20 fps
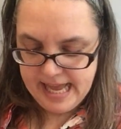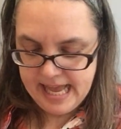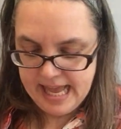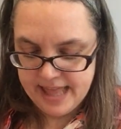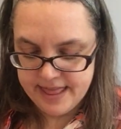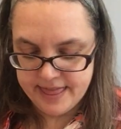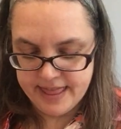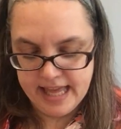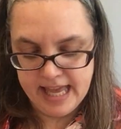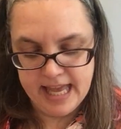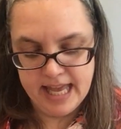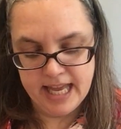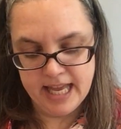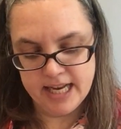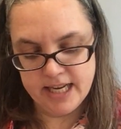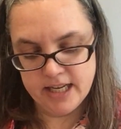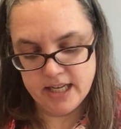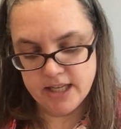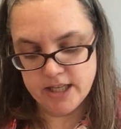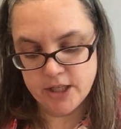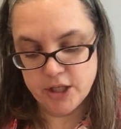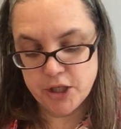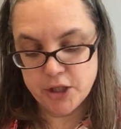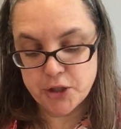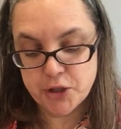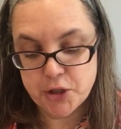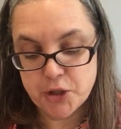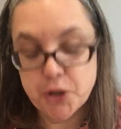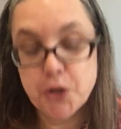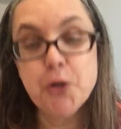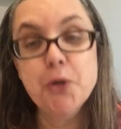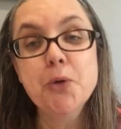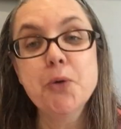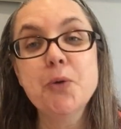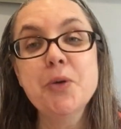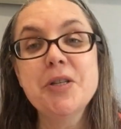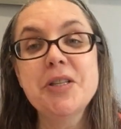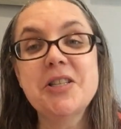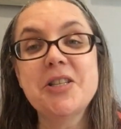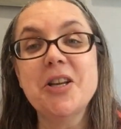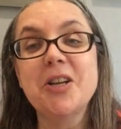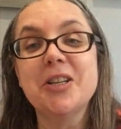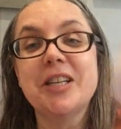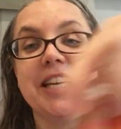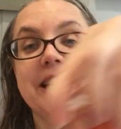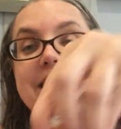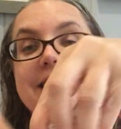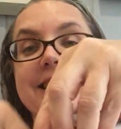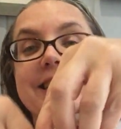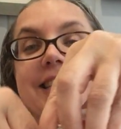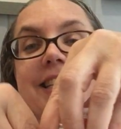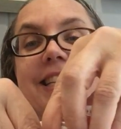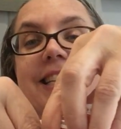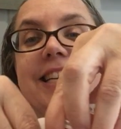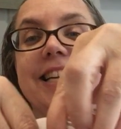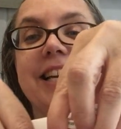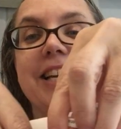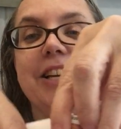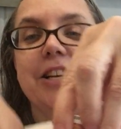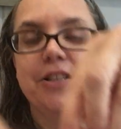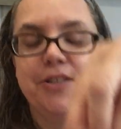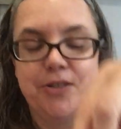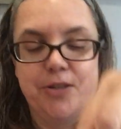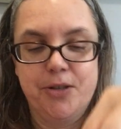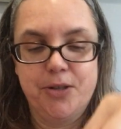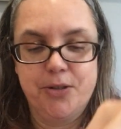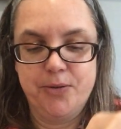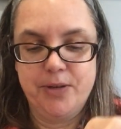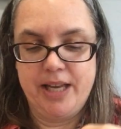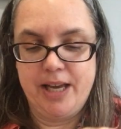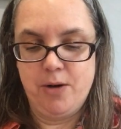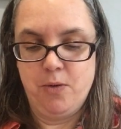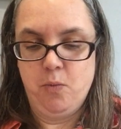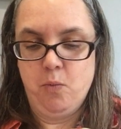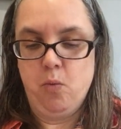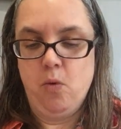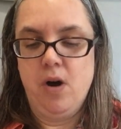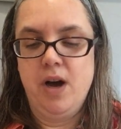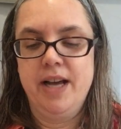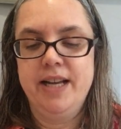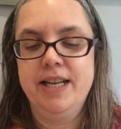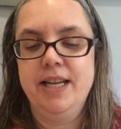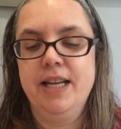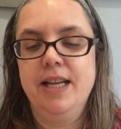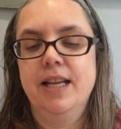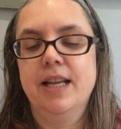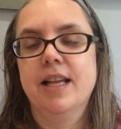And then two sulkies. So you get one